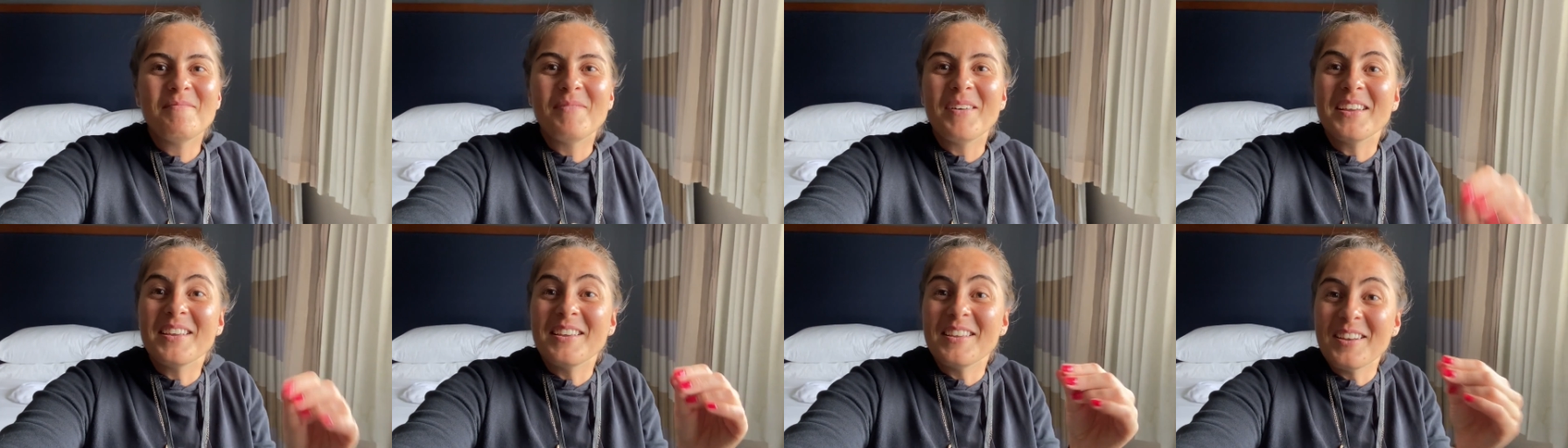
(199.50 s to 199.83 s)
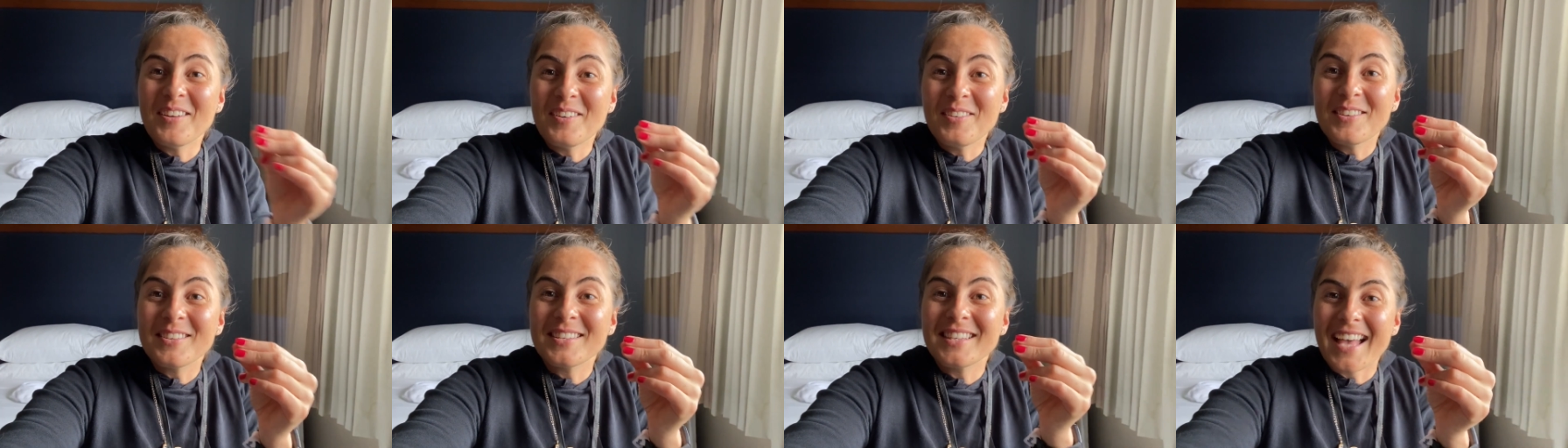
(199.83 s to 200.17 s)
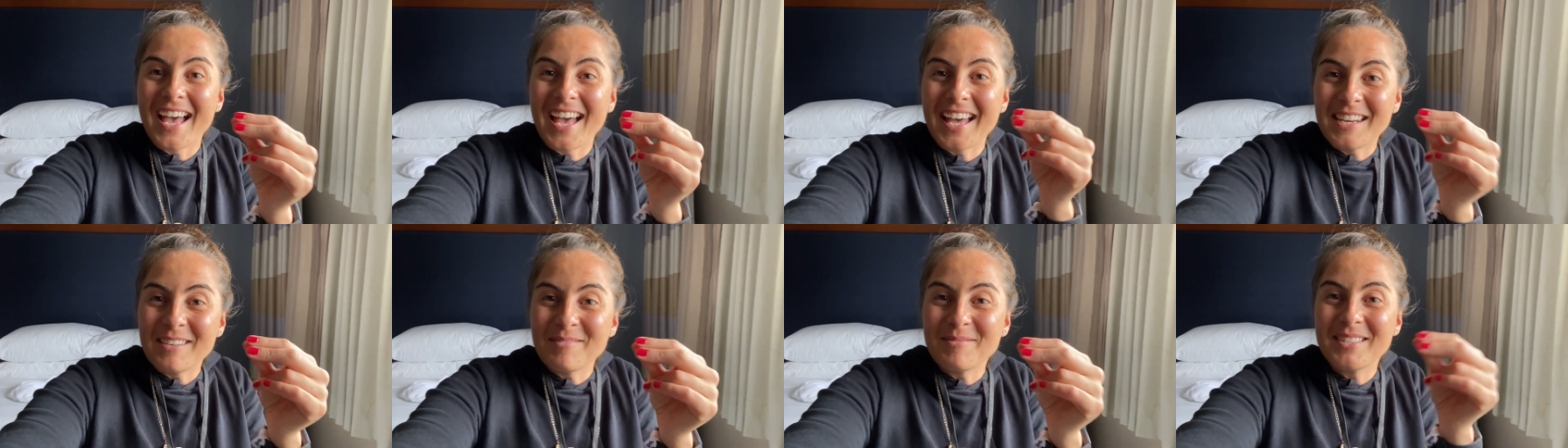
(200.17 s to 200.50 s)
but you know those
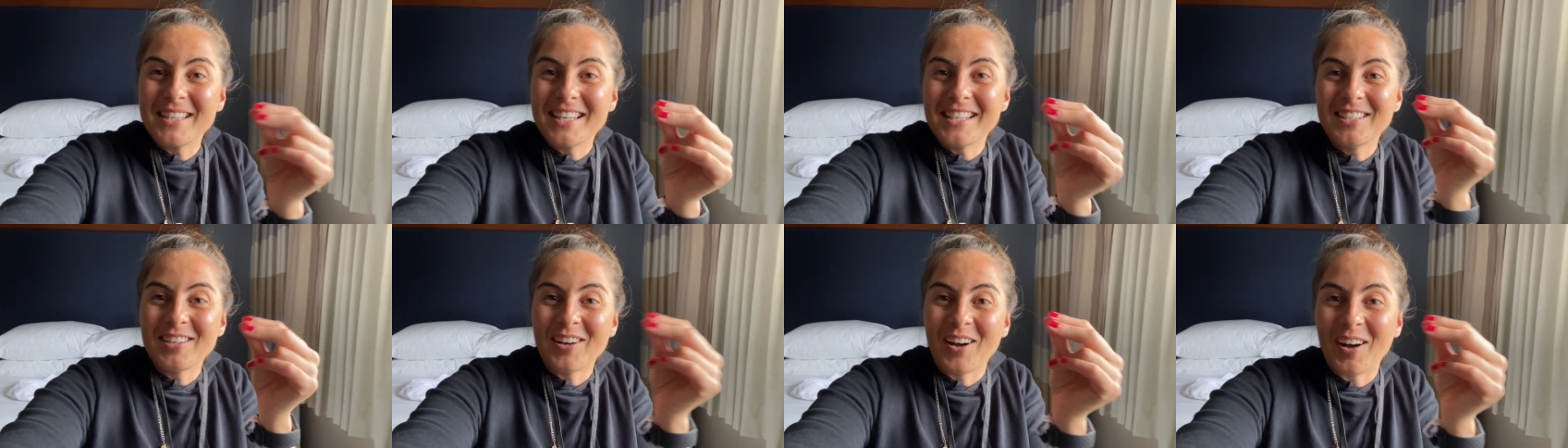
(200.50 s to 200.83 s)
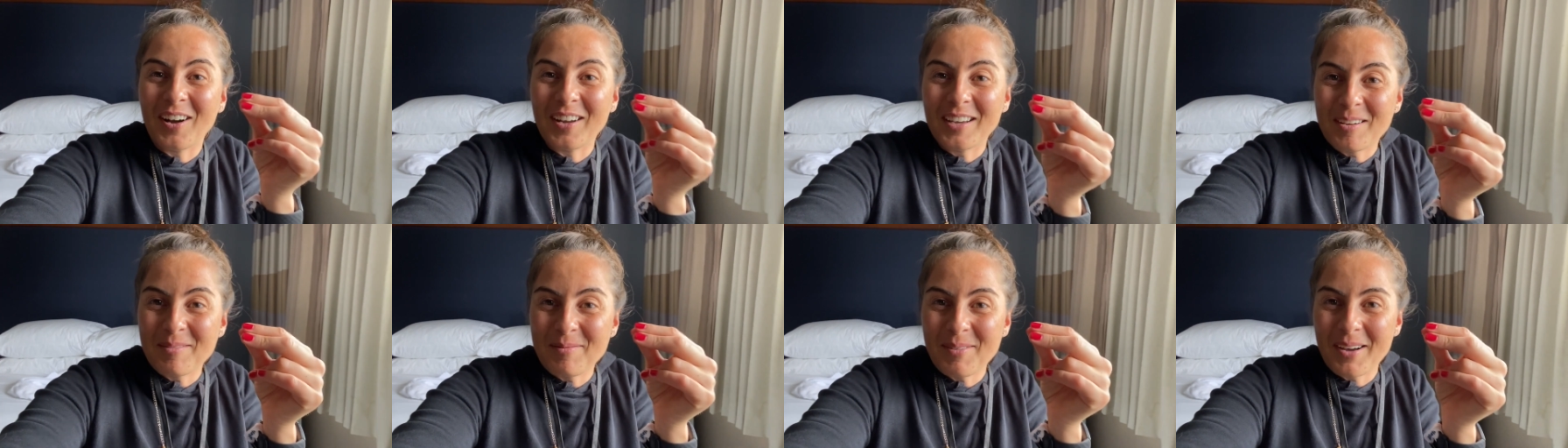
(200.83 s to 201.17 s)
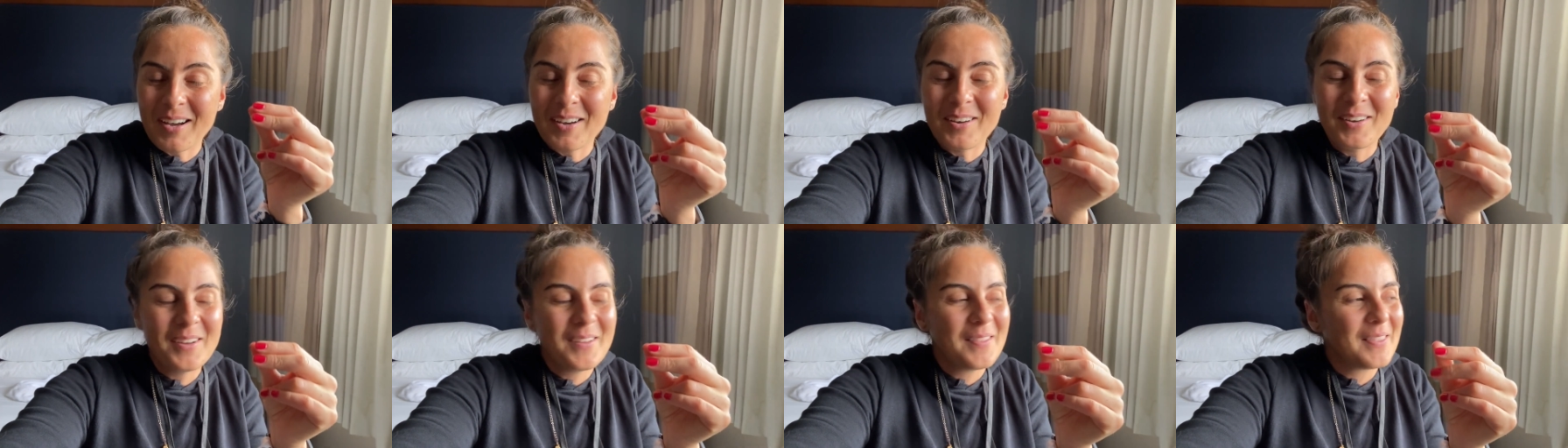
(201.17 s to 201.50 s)
atoms they talk
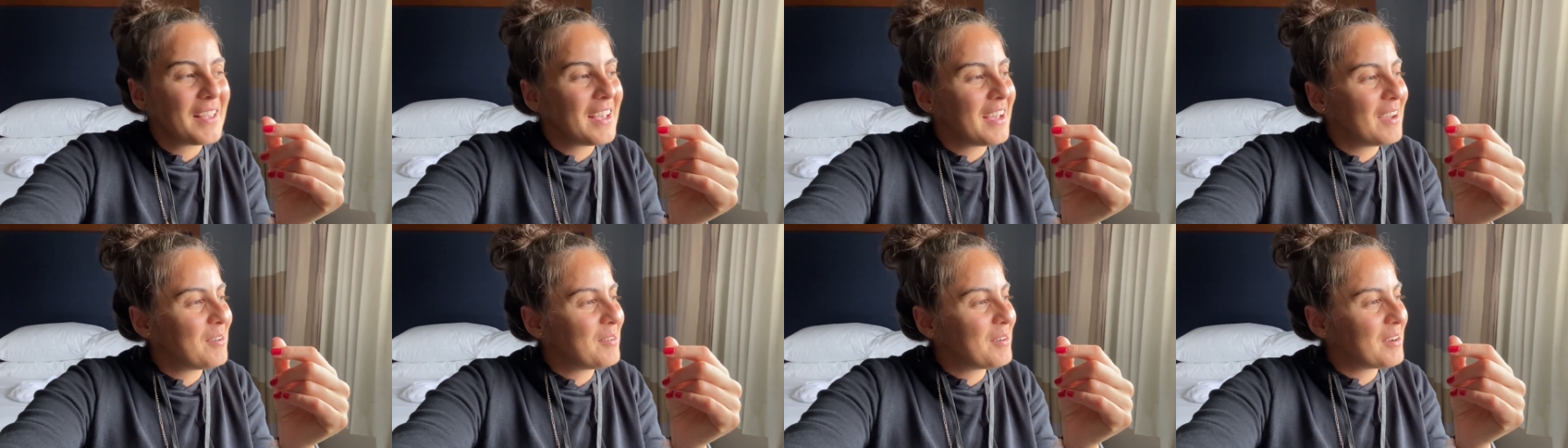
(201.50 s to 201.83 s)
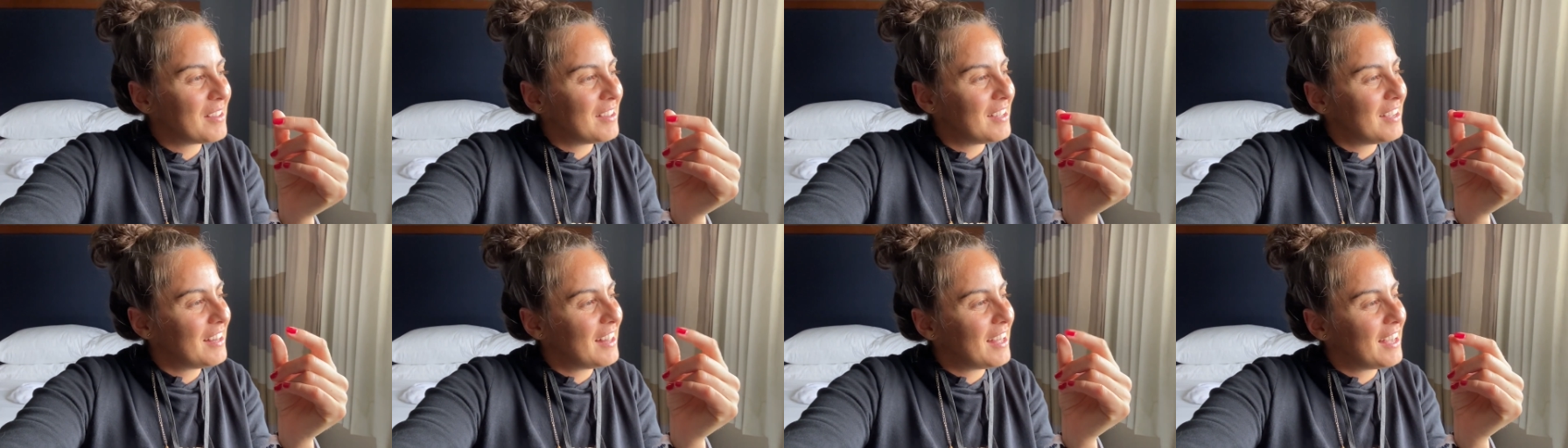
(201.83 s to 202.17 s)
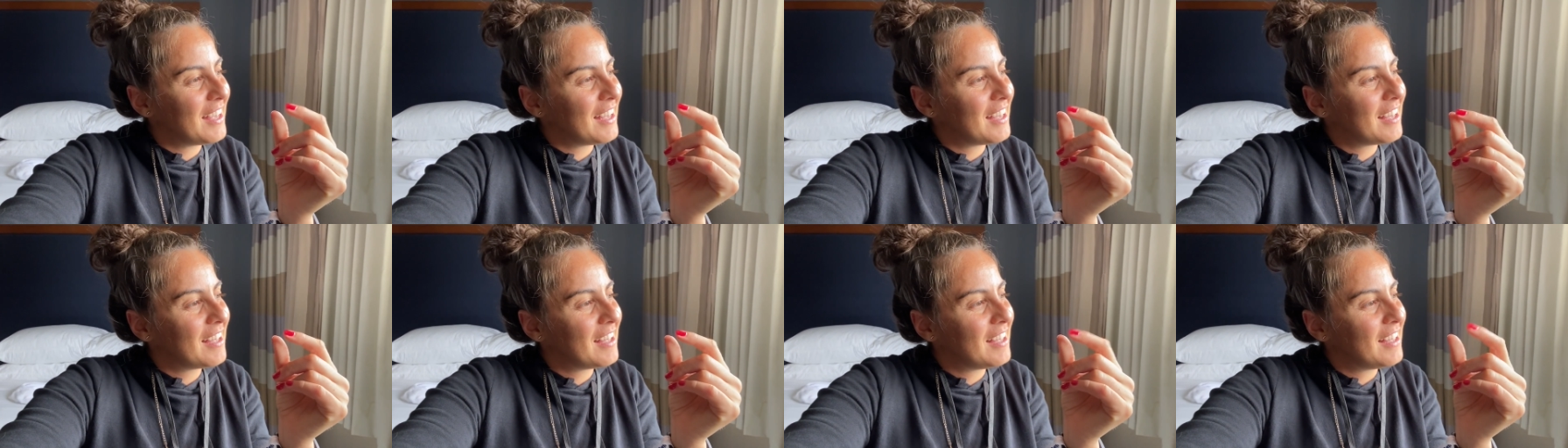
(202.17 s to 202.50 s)
about where they
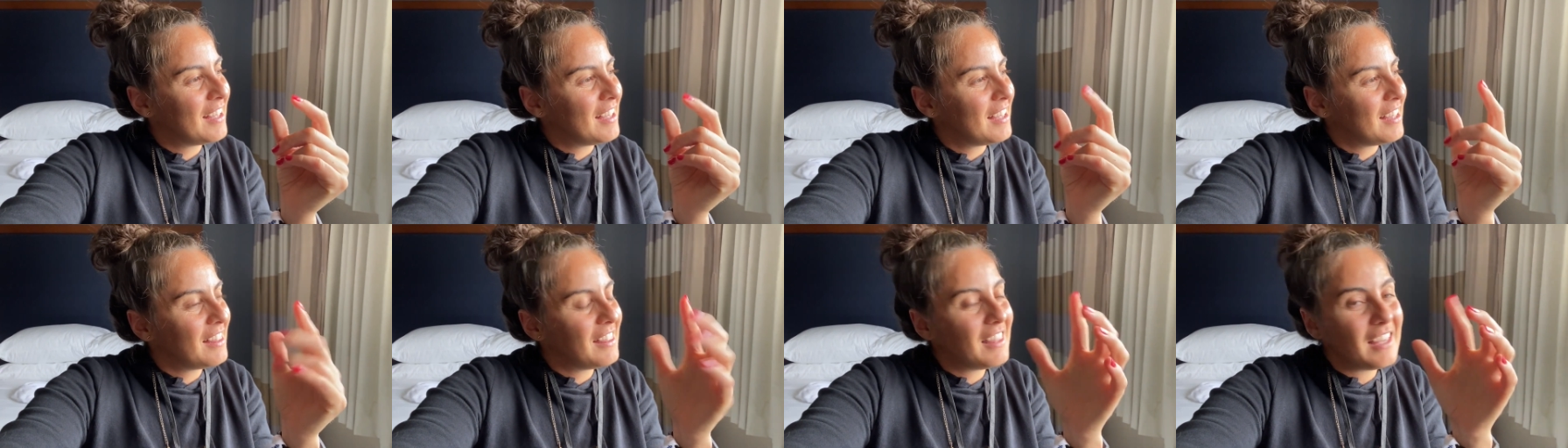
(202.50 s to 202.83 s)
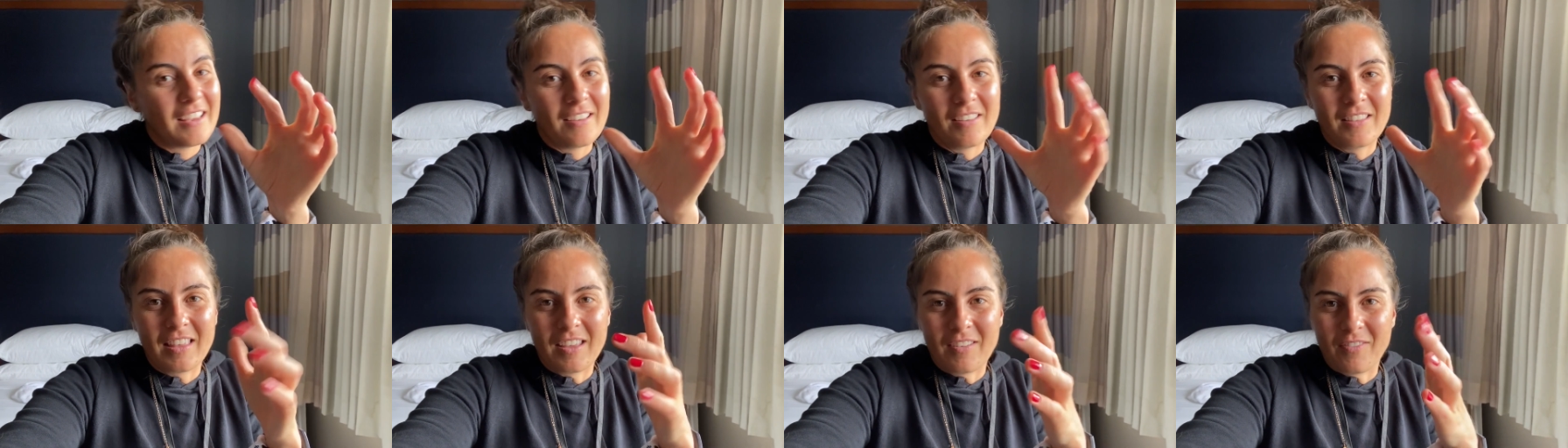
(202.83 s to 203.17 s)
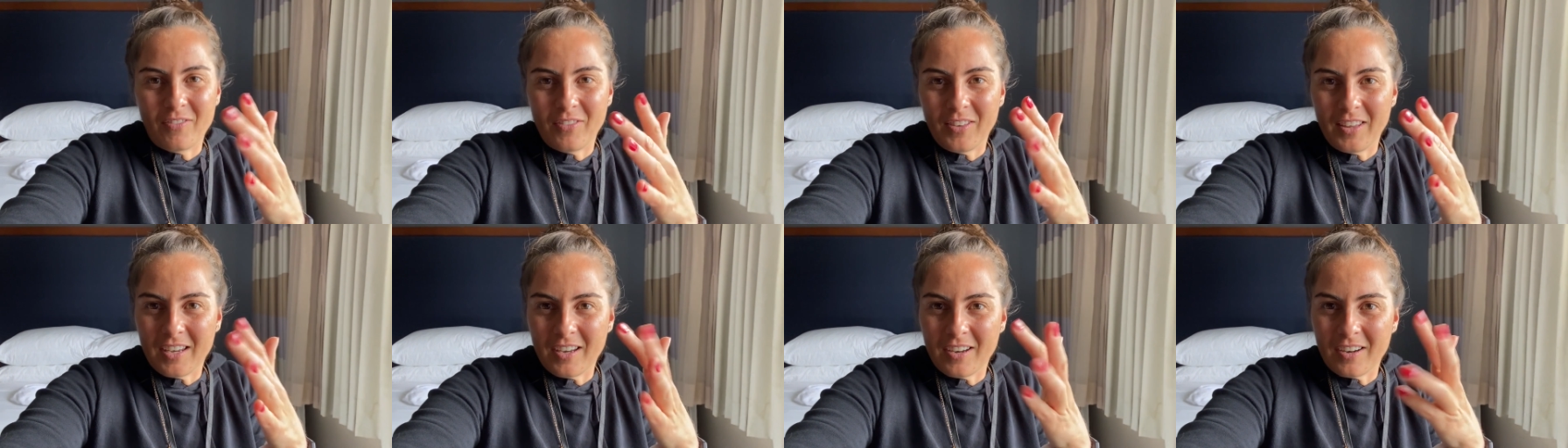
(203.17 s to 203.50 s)
like they they
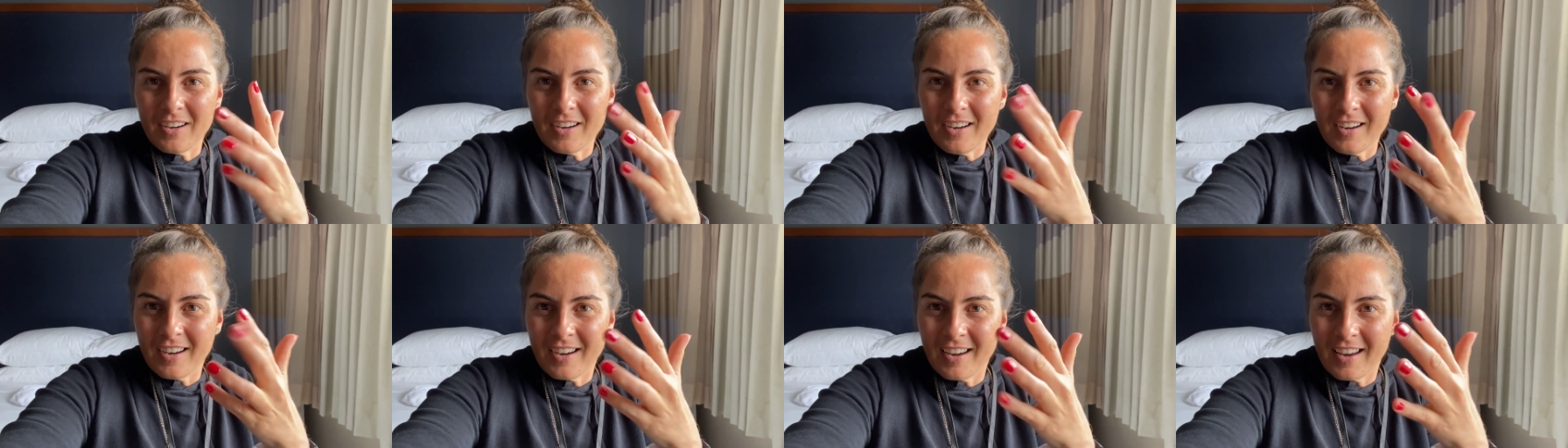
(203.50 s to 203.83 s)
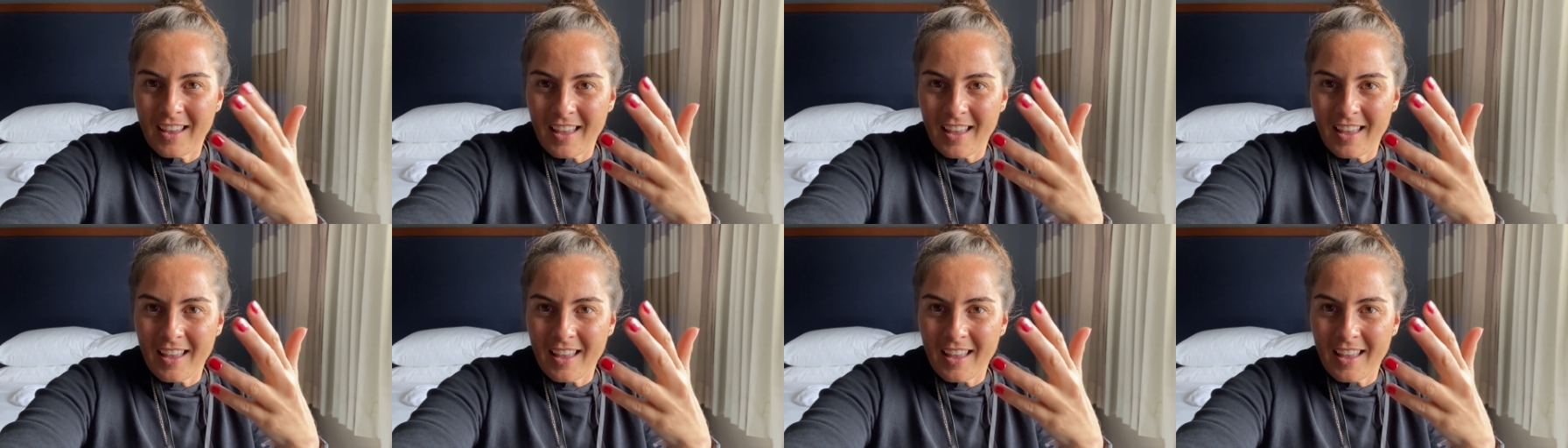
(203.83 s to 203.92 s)
flicker.